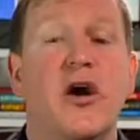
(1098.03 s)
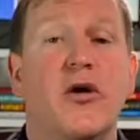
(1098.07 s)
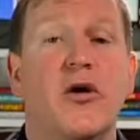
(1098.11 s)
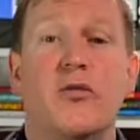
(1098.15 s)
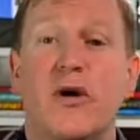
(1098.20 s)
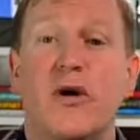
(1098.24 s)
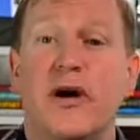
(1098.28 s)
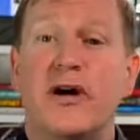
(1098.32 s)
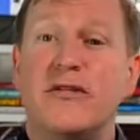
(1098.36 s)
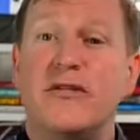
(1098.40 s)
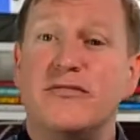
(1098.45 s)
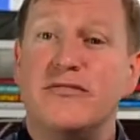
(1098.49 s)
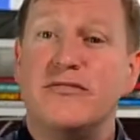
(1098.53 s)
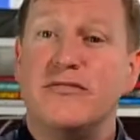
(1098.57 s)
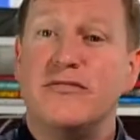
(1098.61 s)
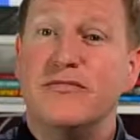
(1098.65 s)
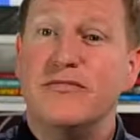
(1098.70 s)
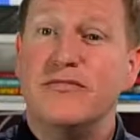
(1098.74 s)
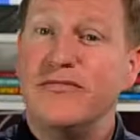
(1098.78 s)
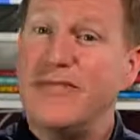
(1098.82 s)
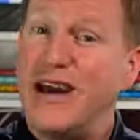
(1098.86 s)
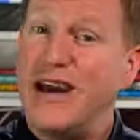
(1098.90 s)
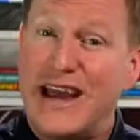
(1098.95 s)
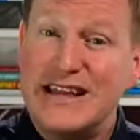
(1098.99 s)
Well,
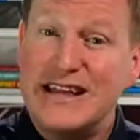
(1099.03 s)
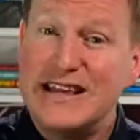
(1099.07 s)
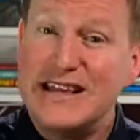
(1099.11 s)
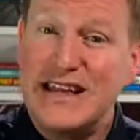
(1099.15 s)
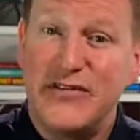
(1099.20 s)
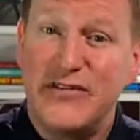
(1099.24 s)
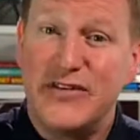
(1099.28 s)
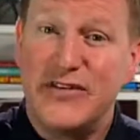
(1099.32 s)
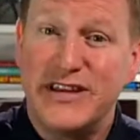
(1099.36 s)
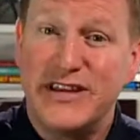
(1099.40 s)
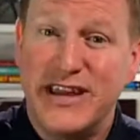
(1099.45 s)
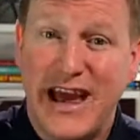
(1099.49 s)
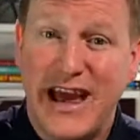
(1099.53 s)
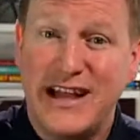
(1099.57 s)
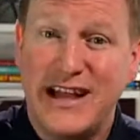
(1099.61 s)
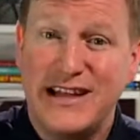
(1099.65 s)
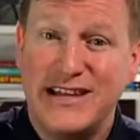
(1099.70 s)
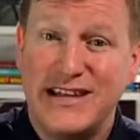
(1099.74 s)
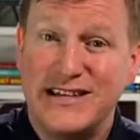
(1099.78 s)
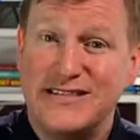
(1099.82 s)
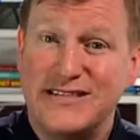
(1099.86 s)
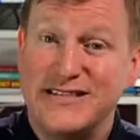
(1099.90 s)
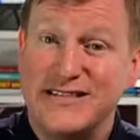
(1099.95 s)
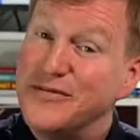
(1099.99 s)
A-level
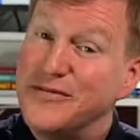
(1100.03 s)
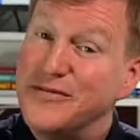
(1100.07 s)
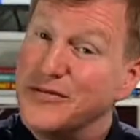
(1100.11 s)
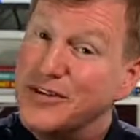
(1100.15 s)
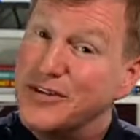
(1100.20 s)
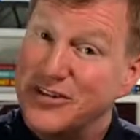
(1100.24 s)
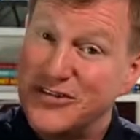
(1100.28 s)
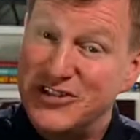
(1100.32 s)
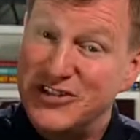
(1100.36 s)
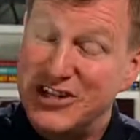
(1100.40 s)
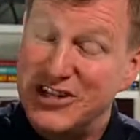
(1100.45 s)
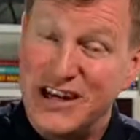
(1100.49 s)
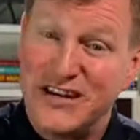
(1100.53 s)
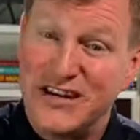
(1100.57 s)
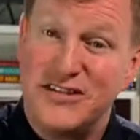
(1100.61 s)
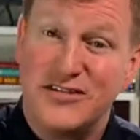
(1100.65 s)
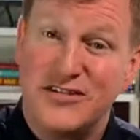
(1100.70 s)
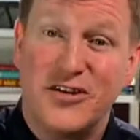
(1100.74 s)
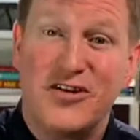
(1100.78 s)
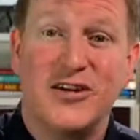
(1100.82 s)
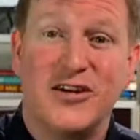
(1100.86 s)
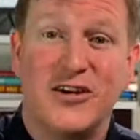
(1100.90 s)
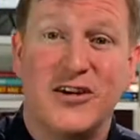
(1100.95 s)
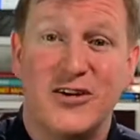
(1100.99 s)
talent, because chances
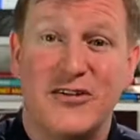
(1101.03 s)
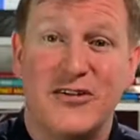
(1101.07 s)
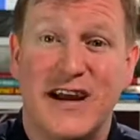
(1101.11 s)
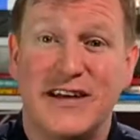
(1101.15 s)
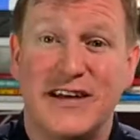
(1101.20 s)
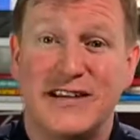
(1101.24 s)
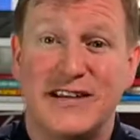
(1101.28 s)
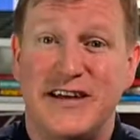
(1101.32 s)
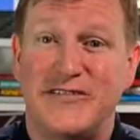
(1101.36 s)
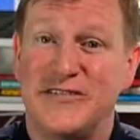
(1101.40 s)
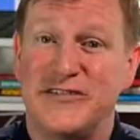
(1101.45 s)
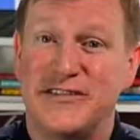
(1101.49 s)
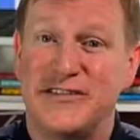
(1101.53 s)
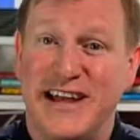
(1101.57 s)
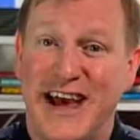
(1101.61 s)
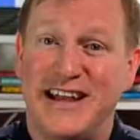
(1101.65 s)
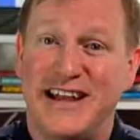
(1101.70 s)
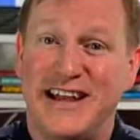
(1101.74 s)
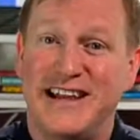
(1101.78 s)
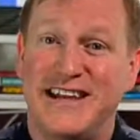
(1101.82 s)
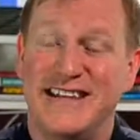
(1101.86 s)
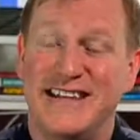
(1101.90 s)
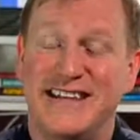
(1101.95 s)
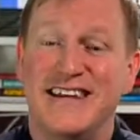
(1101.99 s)
are you're A-level
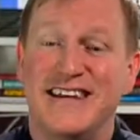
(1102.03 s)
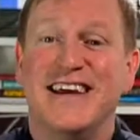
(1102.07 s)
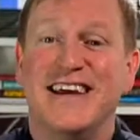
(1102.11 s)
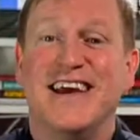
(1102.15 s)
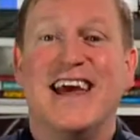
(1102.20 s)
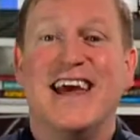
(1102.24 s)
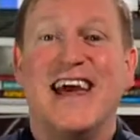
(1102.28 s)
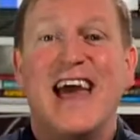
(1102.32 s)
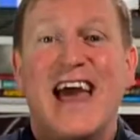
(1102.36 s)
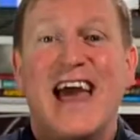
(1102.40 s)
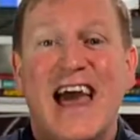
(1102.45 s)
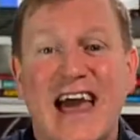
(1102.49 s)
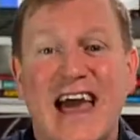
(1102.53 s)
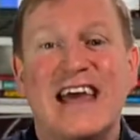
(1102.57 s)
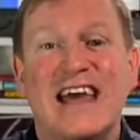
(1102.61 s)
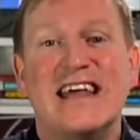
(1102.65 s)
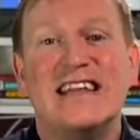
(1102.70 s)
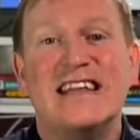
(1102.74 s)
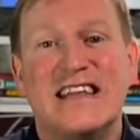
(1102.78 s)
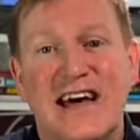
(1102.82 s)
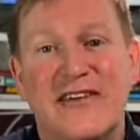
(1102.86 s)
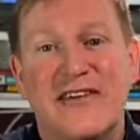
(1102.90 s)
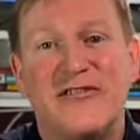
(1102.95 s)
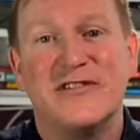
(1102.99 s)
talent,
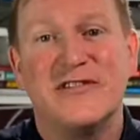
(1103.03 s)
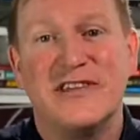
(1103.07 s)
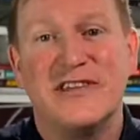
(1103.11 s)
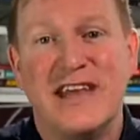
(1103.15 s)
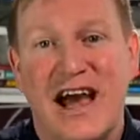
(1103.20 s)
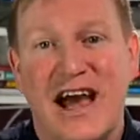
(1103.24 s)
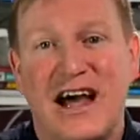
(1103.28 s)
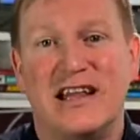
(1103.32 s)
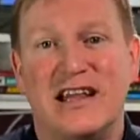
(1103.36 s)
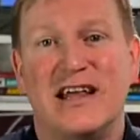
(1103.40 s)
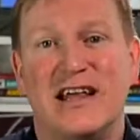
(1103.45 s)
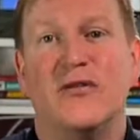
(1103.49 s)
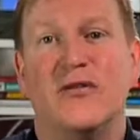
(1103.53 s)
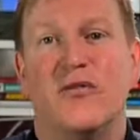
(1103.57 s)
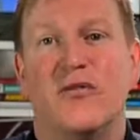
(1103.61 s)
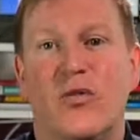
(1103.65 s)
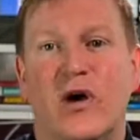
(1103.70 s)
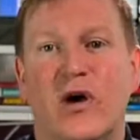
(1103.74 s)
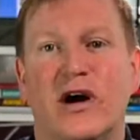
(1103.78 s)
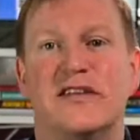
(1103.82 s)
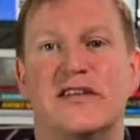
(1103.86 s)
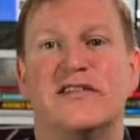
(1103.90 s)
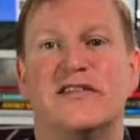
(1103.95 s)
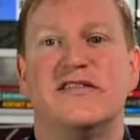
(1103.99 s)
A-level talent
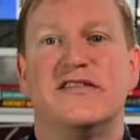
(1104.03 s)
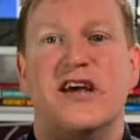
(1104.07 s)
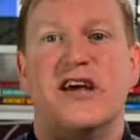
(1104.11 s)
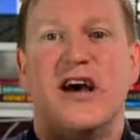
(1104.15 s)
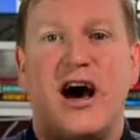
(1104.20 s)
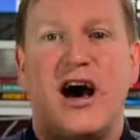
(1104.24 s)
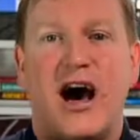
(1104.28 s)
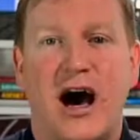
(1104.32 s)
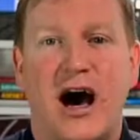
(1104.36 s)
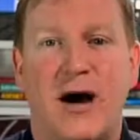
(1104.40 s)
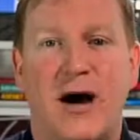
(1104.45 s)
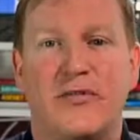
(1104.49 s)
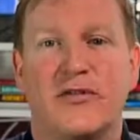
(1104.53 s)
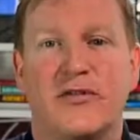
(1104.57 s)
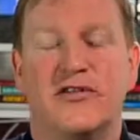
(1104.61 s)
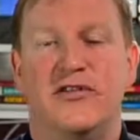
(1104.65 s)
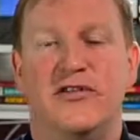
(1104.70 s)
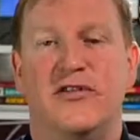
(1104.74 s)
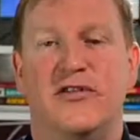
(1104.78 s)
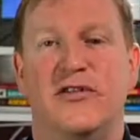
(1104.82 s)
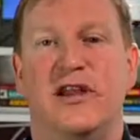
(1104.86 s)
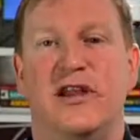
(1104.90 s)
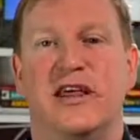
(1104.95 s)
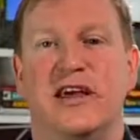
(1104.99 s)
wants
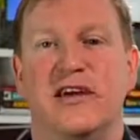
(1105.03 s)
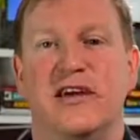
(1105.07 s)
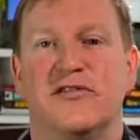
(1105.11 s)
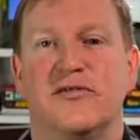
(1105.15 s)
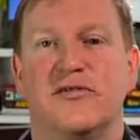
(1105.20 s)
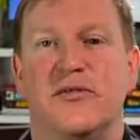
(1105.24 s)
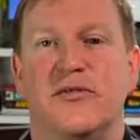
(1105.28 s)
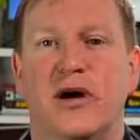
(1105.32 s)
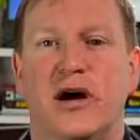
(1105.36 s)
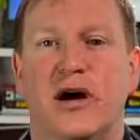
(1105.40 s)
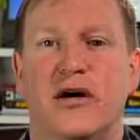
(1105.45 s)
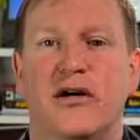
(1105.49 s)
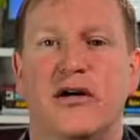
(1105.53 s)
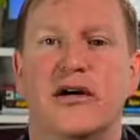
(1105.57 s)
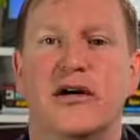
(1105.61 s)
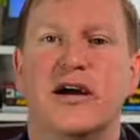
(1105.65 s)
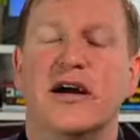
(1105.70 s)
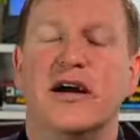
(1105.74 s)
opportunity as well.